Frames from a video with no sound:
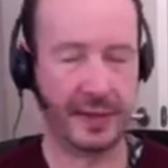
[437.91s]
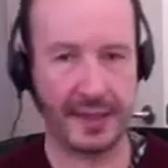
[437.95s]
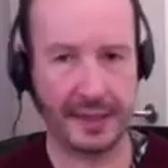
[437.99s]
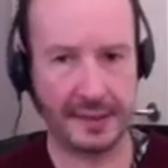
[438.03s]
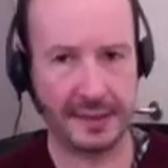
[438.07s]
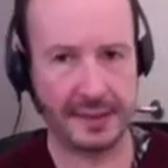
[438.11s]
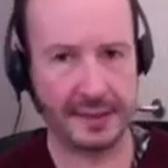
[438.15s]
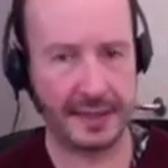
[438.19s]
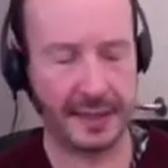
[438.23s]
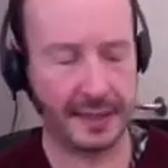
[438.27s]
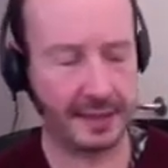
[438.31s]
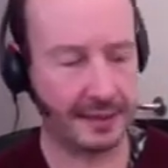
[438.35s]

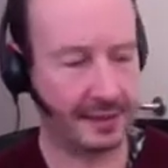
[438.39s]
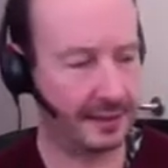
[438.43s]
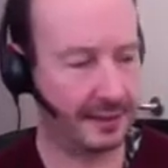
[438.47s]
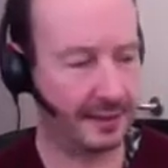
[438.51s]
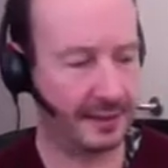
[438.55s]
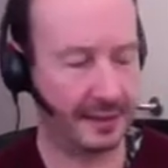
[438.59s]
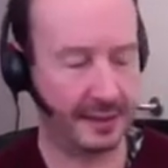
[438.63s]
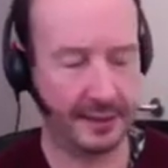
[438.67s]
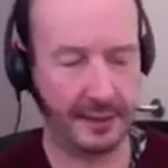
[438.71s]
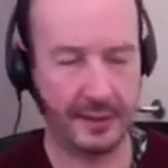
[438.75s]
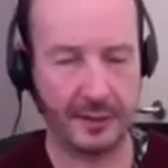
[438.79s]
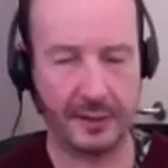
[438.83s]
headsets
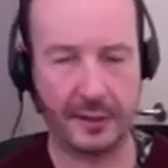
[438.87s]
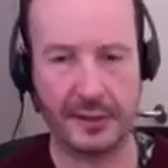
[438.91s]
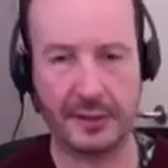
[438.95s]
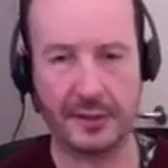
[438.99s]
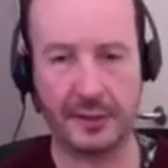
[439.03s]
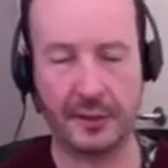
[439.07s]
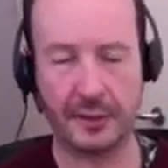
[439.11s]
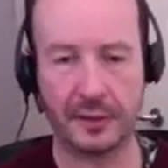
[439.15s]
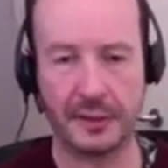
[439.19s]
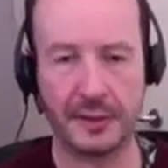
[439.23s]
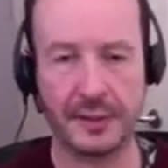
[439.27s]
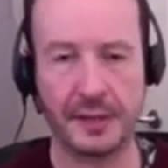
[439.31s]
and
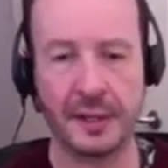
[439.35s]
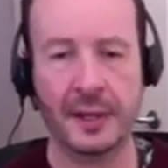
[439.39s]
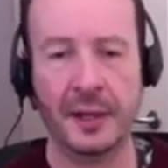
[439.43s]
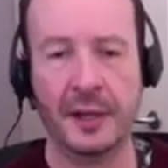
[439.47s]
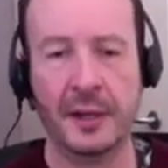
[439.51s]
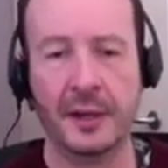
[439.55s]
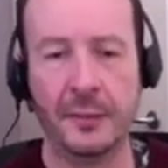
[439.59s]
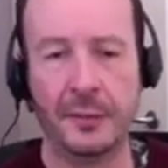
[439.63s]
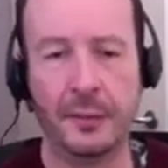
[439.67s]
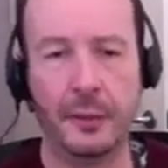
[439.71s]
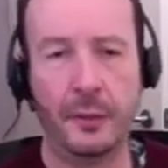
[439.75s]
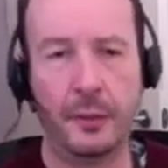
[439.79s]
$9
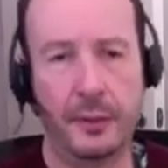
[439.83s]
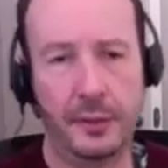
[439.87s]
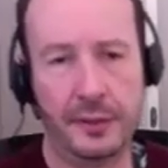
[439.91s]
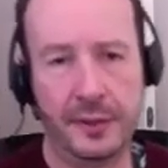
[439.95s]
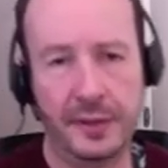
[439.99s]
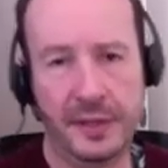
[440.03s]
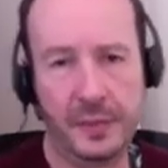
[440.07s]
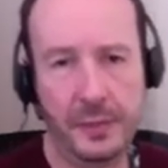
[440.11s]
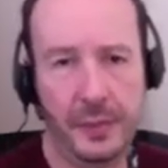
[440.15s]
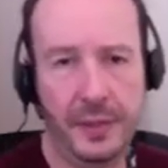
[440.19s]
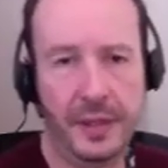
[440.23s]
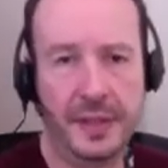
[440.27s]
for
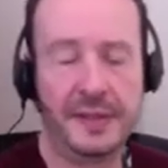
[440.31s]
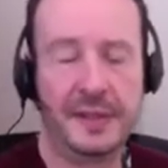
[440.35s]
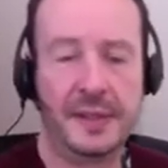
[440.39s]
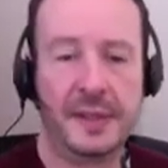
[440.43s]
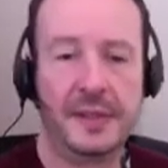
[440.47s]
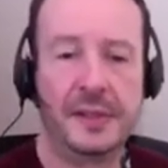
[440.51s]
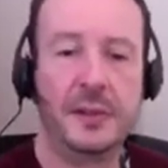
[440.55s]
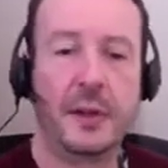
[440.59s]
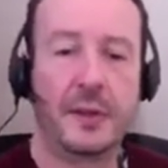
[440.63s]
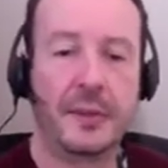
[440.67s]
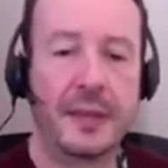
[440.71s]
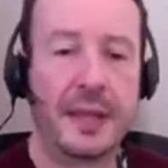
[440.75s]
the splitters
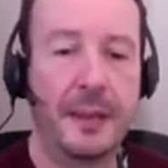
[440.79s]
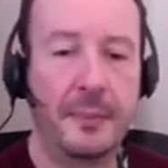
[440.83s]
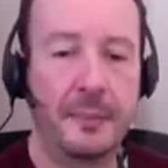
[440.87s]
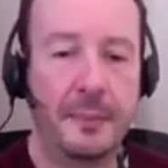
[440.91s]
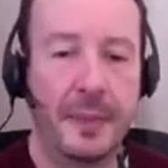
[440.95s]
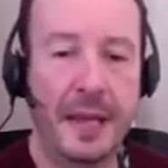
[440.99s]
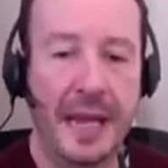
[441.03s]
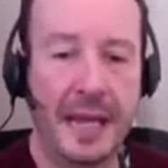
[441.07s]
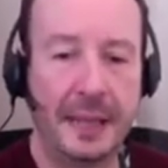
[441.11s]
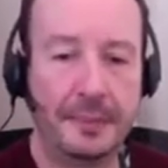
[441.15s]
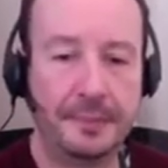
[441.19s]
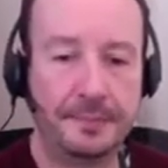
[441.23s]
is not that
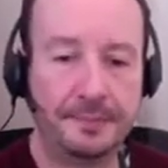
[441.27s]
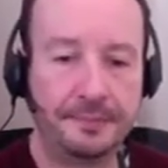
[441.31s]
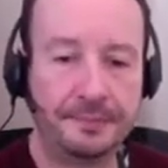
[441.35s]
bad.